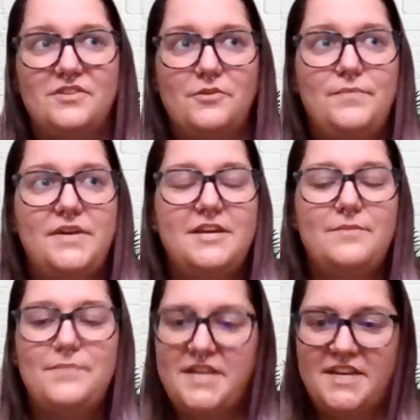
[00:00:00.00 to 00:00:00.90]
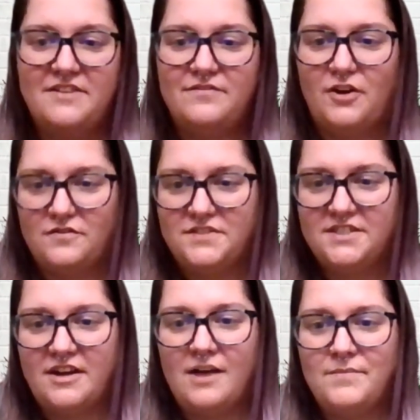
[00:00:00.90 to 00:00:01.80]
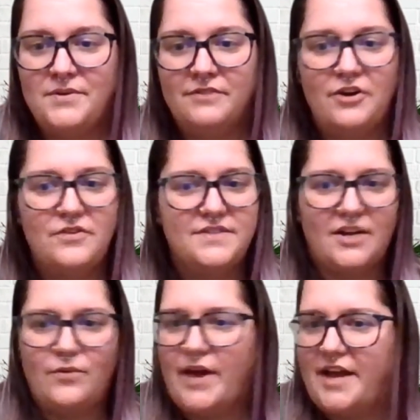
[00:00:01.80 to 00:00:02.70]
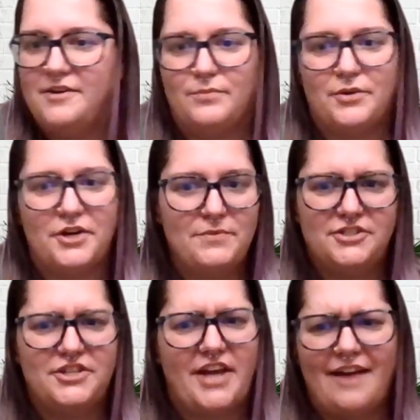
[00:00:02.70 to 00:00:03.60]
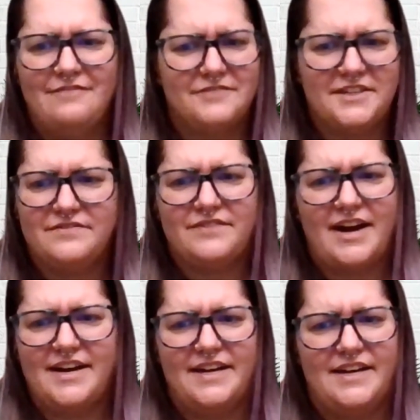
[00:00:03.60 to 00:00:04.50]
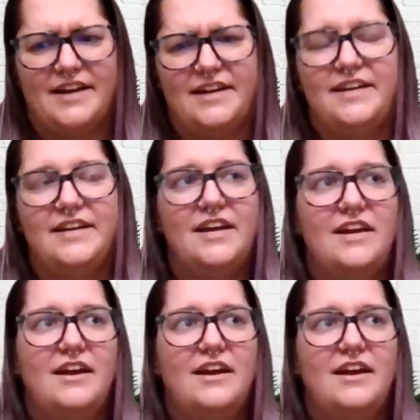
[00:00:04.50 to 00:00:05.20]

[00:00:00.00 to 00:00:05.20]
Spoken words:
me being involved in common roads. I went pretty much every Friday night.